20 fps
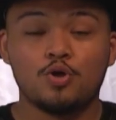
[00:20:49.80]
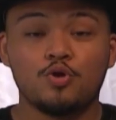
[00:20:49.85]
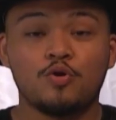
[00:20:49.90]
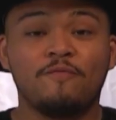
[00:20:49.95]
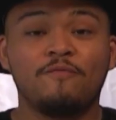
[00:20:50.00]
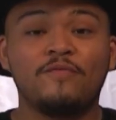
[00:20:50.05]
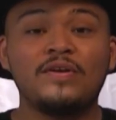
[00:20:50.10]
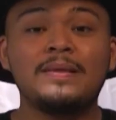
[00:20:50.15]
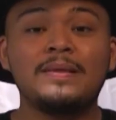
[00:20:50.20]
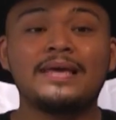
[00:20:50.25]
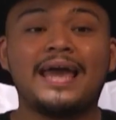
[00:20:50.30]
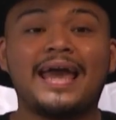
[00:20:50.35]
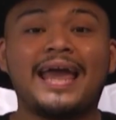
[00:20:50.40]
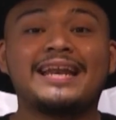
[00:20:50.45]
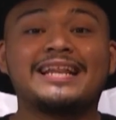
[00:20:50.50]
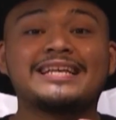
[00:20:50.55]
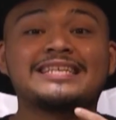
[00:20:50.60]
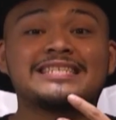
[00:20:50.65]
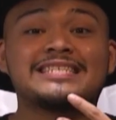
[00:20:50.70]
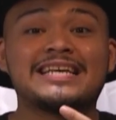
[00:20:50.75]
You're feeling
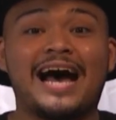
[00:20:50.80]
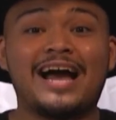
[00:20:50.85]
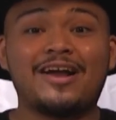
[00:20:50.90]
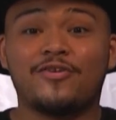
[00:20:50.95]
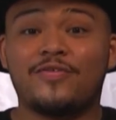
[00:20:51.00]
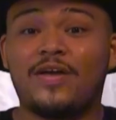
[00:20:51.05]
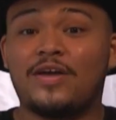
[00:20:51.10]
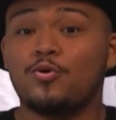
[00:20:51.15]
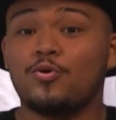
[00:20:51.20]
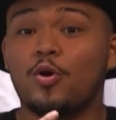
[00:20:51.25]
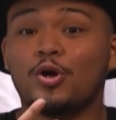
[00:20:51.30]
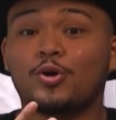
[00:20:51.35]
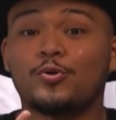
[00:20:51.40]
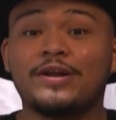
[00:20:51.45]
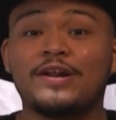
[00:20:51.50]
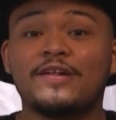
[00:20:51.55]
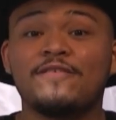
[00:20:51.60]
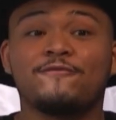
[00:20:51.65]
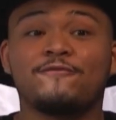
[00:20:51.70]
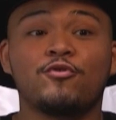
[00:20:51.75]
a desire that you are
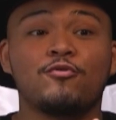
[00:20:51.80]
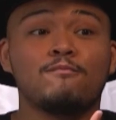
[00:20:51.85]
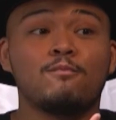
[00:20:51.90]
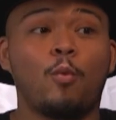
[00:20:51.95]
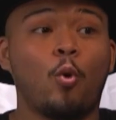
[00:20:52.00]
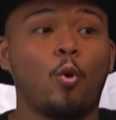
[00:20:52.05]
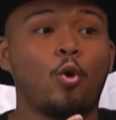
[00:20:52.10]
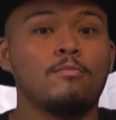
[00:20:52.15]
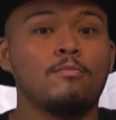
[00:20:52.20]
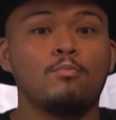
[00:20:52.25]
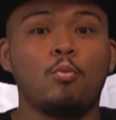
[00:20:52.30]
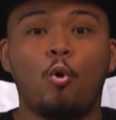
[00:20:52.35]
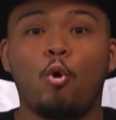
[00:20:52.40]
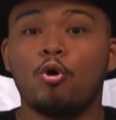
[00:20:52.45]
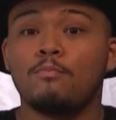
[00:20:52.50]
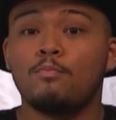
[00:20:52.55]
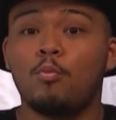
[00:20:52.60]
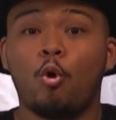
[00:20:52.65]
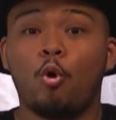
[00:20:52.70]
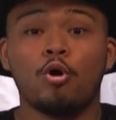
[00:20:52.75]
creating for more,
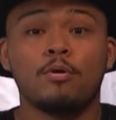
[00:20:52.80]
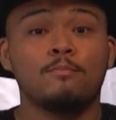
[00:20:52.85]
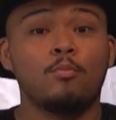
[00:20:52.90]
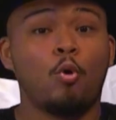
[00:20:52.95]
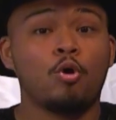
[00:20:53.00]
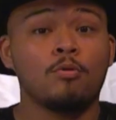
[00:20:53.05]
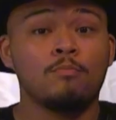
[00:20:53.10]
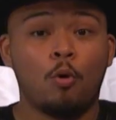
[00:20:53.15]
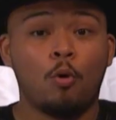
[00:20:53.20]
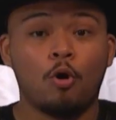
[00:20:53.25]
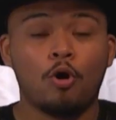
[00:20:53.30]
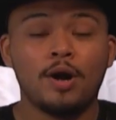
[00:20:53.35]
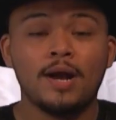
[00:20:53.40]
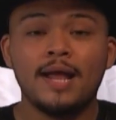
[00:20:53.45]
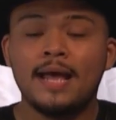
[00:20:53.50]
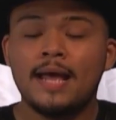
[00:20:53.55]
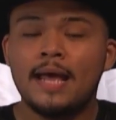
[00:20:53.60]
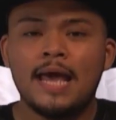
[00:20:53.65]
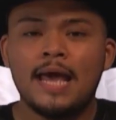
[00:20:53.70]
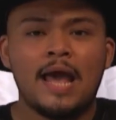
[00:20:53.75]
more, more, more, more.
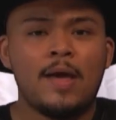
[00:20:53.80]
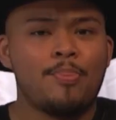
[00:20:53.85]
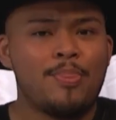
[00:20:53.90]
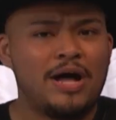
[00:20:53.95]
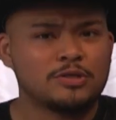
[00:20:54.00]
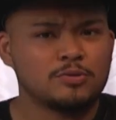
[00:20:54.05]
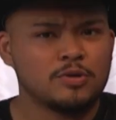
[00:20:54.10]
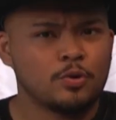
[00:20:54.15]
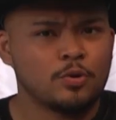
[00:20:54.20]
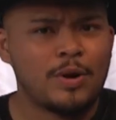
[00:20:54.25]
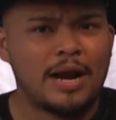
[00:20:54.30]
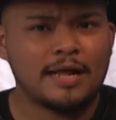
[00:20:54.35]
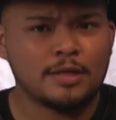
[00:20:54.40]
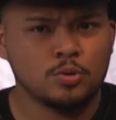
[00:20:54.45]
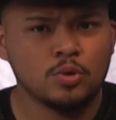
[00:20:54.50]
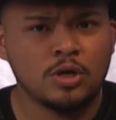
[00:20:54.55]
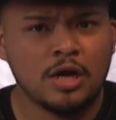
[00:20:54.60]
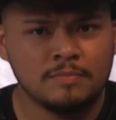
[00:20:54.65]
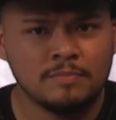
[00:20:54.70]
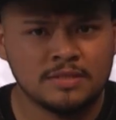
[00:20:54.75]
And that's where
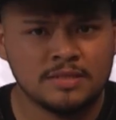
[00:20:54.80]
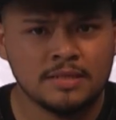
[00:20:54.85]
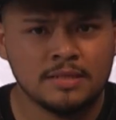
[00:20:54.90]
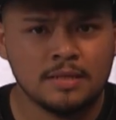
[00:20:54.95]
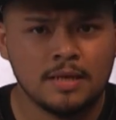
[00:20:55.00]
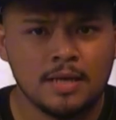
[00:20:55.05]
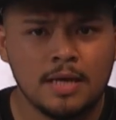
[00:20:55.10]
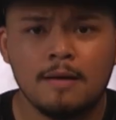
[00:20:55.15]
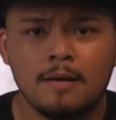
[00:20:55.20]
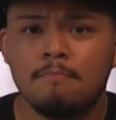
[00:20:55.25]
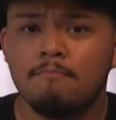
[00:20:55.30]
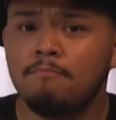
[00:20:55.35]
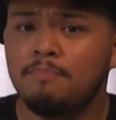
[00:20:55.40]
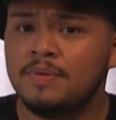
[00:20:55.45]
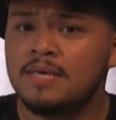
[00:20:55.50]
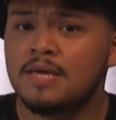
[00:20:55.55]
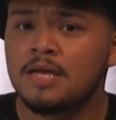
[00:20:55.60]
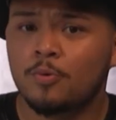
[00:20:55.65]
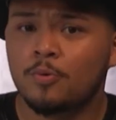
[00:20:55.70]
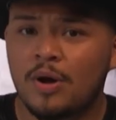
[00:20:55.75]
gratitude comes in.
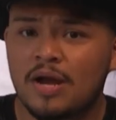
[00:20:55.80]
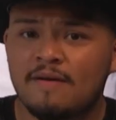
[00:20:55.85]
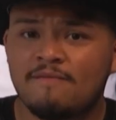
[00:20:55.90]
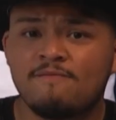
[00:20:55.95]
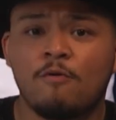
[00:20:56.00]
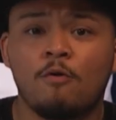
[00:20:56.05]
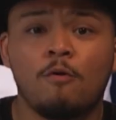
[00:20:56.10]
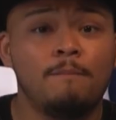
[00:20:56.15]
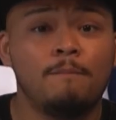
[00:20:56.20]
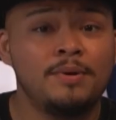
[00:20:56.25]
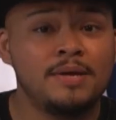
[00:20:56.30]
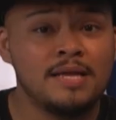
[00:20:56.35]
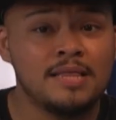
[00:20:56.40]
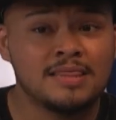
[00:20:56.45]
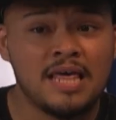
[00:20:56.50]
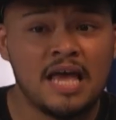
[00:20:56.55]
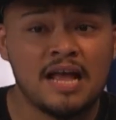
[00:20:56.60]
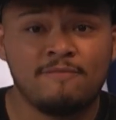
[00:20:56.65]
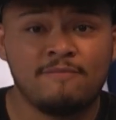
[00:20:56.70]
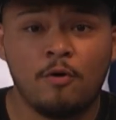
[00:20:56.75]
Being grateful, being
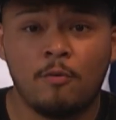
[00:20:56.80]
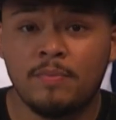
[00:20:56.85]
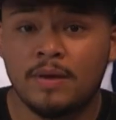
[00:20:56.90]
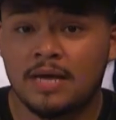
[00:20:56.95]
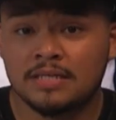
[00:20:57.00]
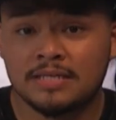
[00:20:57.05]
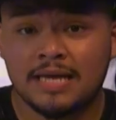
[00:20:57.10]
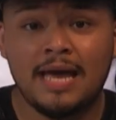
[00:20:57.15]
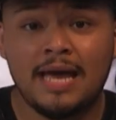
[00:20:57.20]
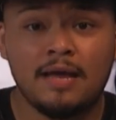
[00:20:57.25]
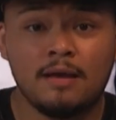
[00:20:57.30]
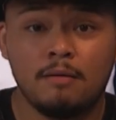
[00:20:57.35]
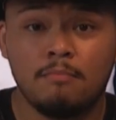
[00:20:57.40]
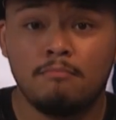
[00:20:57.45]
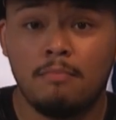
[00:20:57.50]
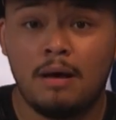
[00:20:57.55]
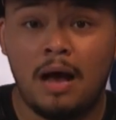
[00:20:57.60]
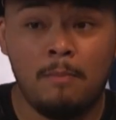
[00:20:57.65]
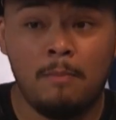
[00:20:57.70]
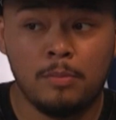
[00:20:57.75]
thankful. Because hey,
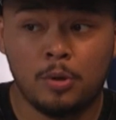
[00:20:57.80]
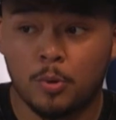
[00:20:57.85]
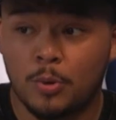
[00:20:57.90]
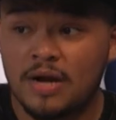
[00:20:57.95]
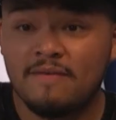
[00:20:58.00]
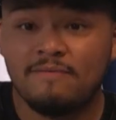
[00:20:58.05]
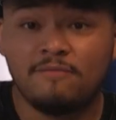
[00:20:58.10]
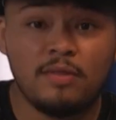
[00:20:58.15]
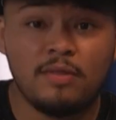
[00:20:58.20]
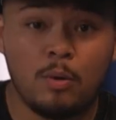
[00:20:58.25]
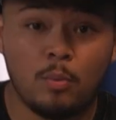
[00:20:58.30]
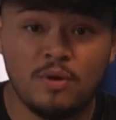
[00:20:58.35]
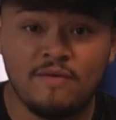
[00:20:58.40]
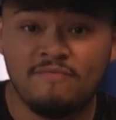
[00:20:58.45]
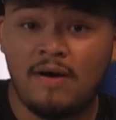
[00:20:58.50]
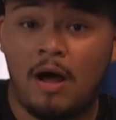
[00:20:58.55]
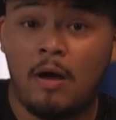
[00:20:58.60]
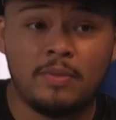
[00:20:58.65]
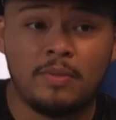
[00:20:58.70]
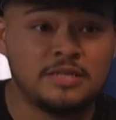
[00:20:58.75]
I'm grateful that we
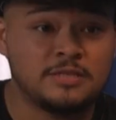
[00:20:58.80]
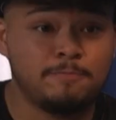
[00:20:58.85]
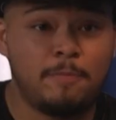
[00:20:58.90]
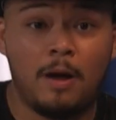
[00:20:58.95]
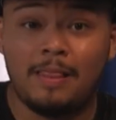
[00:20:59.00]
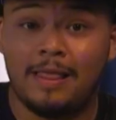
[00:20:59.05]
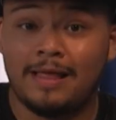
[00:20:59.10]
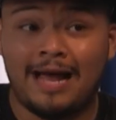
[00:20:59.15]
found this spot.